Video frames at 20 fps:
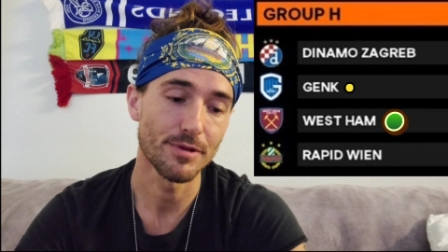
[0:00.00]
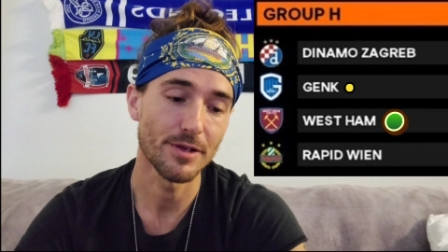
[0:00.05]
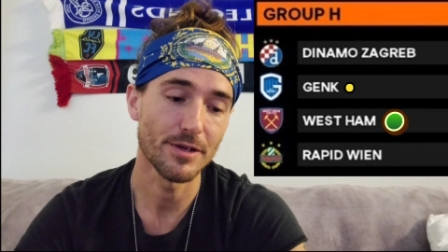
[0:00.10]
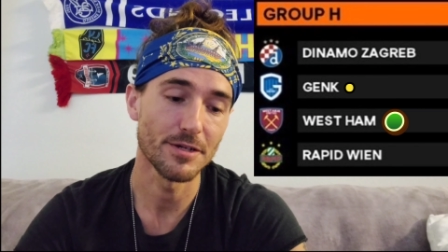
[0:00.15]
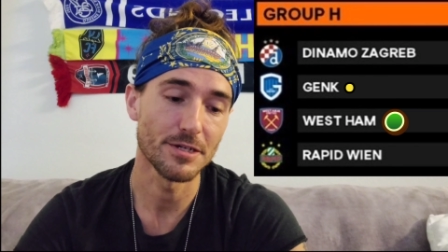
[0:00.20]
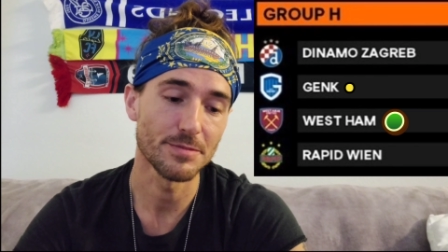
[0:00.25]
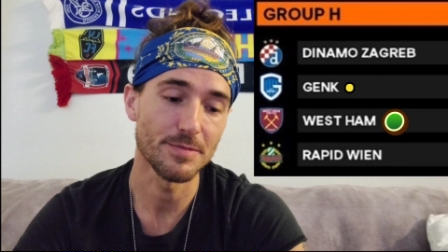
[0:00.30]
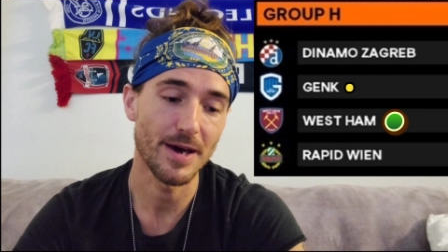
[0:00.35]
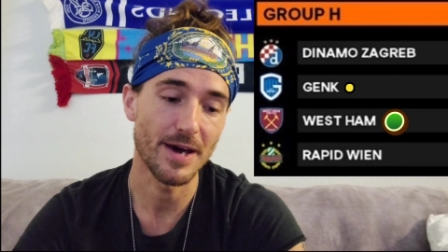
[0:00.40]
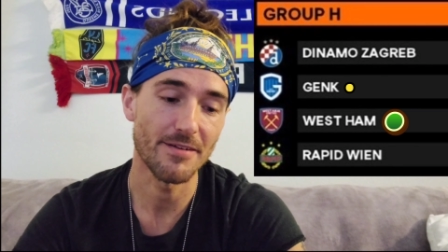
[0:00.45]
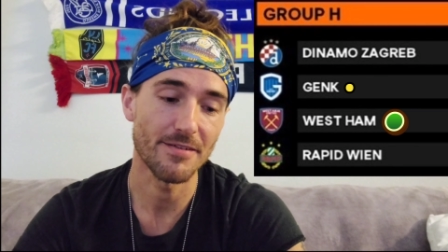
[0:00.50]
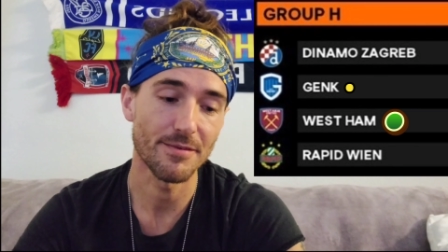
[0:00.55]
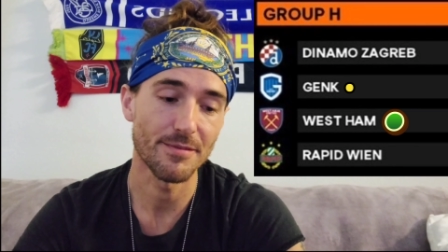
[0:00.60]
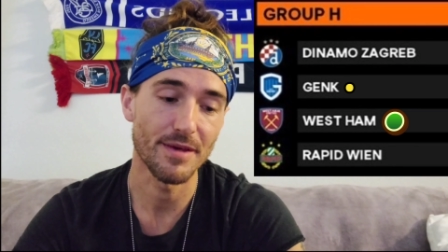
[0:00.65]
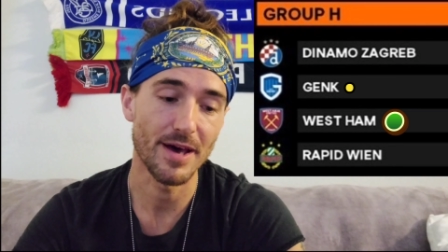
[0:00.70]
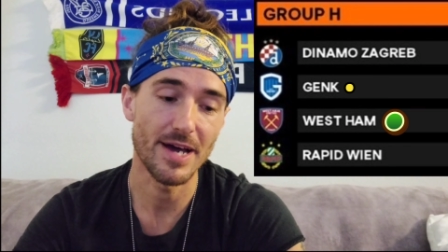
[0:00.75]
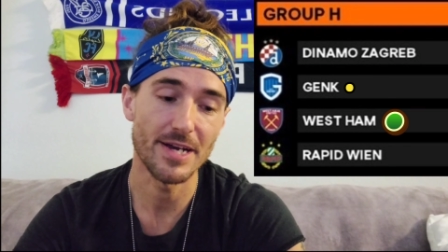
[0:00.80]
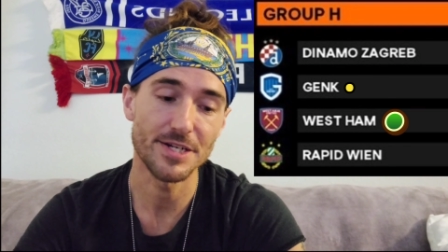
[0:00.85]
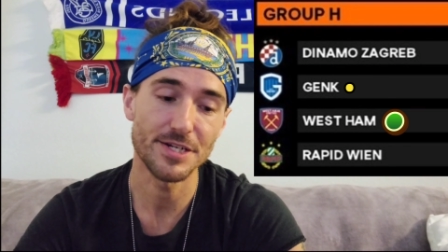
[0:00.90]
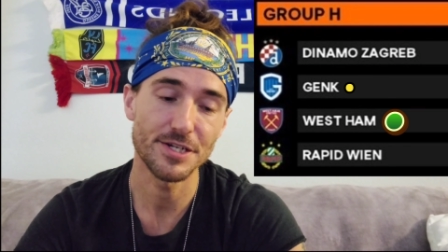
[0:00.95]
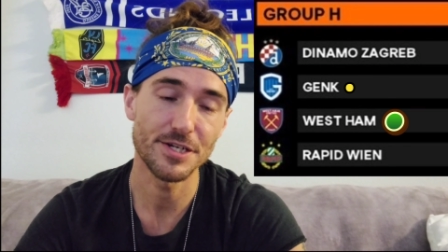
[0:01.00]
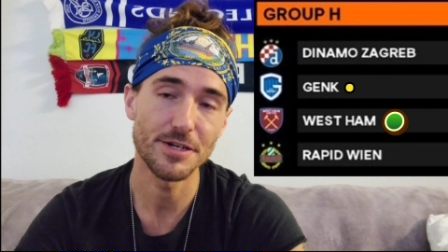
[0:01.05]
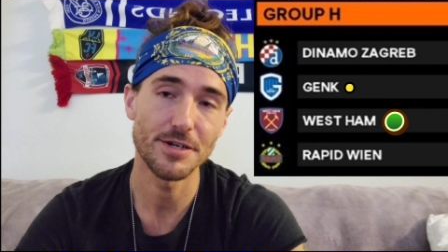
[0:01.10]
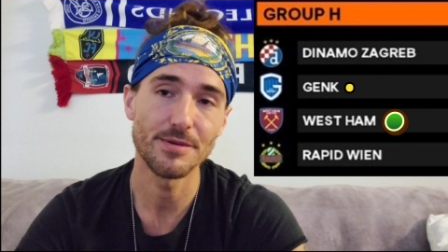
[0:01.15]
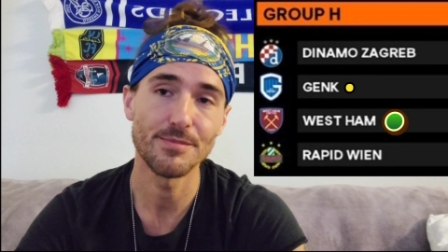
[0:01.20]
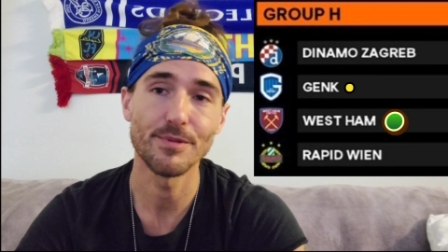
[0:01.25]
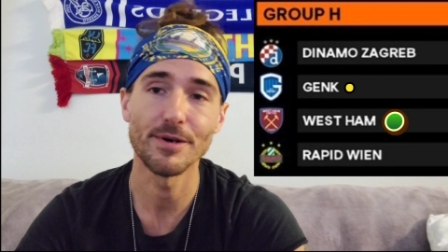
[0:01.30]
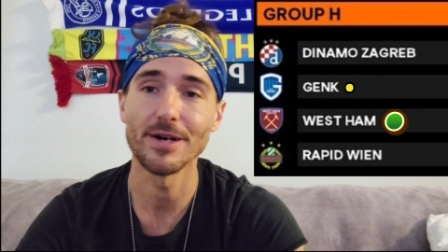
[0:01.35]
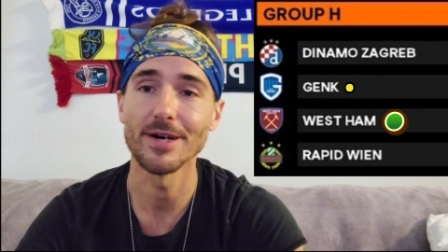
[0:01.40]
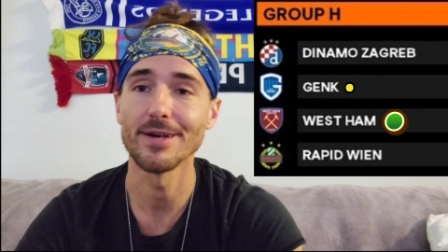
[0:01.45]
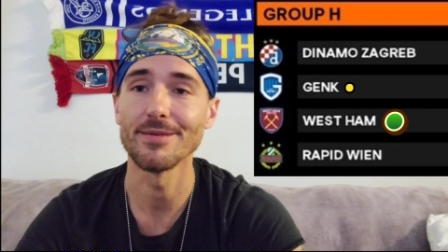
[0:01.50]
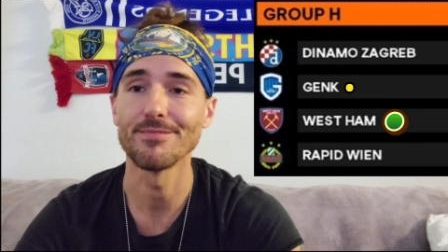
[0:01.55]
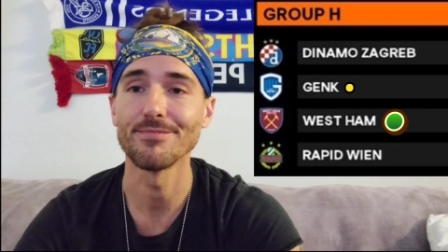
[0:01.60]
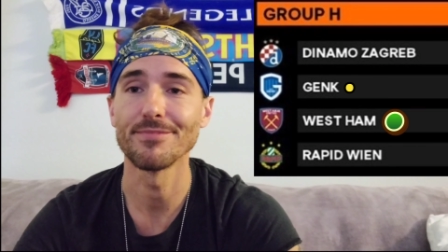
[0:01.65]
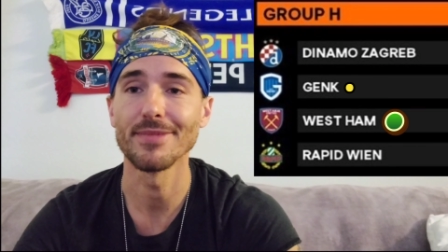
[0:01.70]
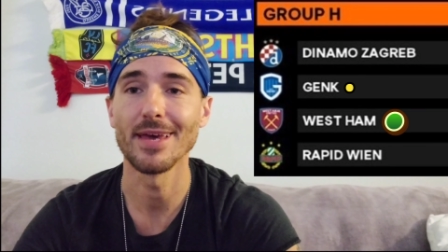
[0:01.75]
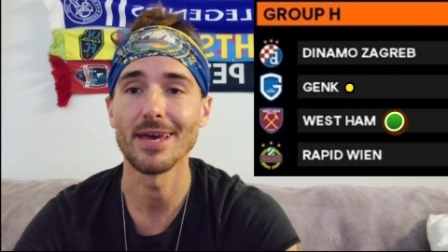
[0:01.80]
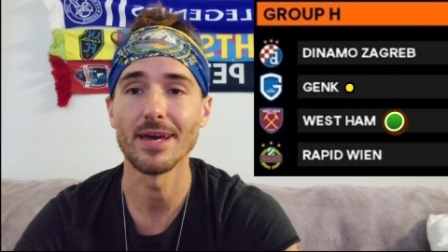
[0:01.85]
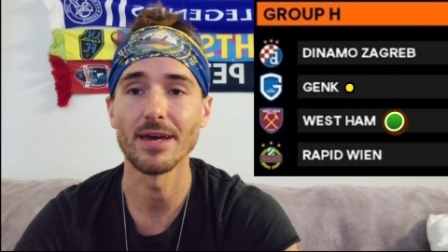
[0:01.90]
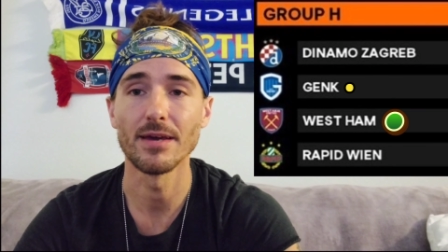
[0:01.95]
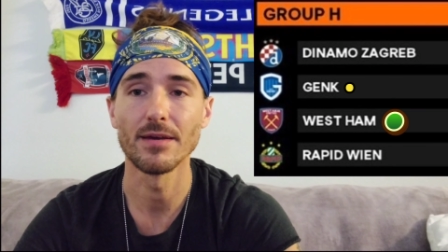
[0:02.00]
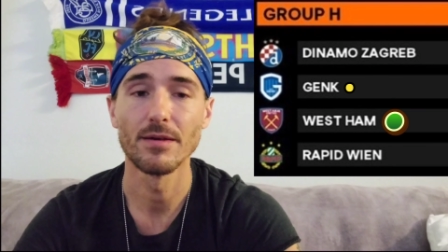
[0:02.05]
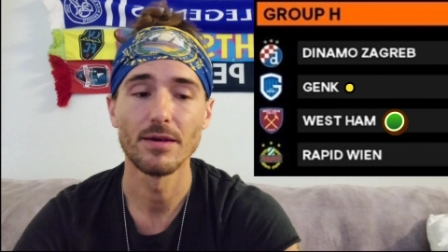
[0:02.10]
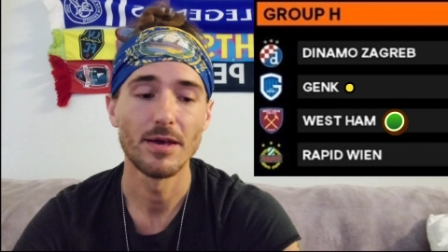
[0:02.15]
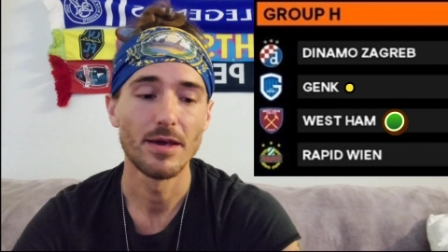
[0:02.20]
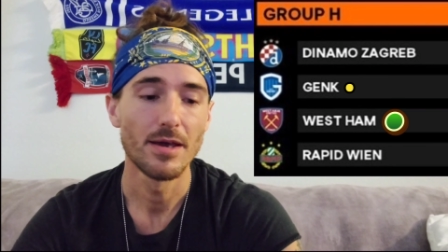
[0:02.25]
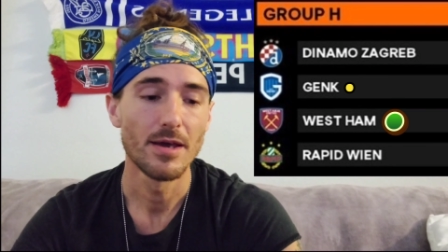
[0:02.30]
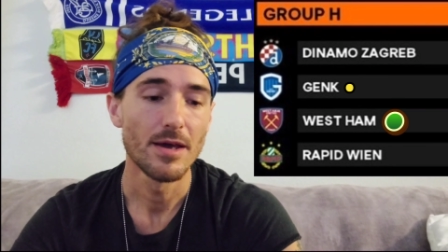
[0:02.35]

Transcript: players back from last year, but hey,